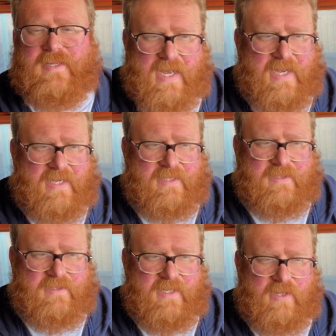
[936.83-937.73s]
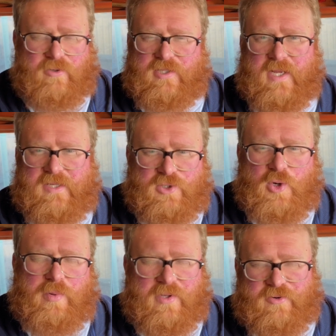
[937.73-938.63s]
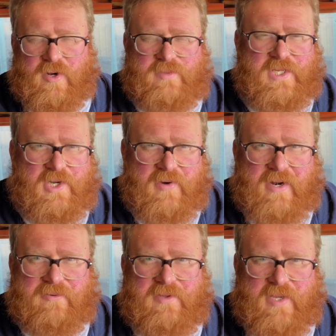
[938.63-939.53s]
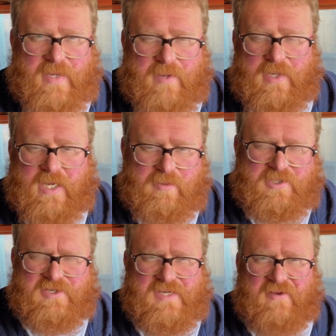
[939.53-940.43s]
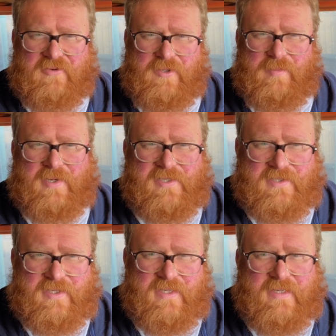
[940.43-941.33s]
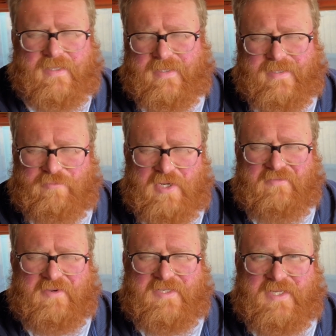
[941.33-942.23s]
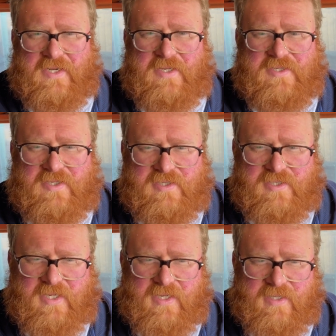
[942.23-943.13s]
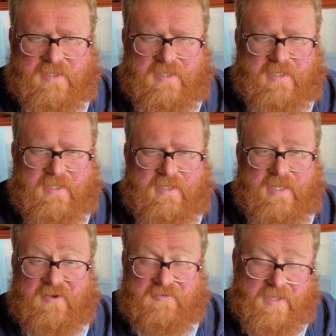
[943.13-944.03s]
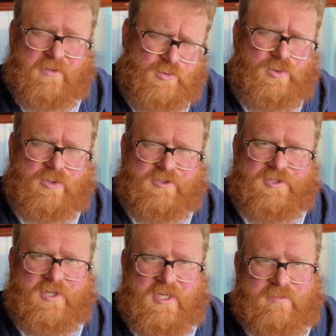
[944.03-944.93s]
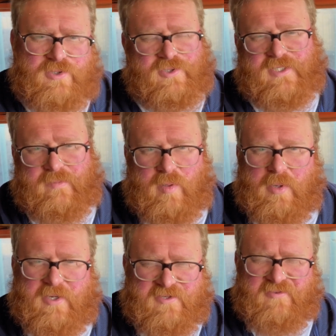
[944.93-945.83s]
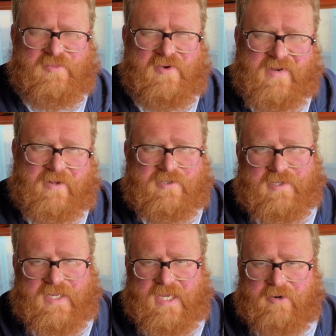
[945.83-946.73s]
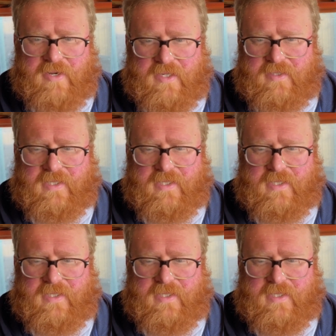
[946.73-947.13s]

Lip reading: and it looks like there's a couple of crops in the ground that you might be able to snaffle because the previous tenant has left in good terms, just simply because they've moved out of the area,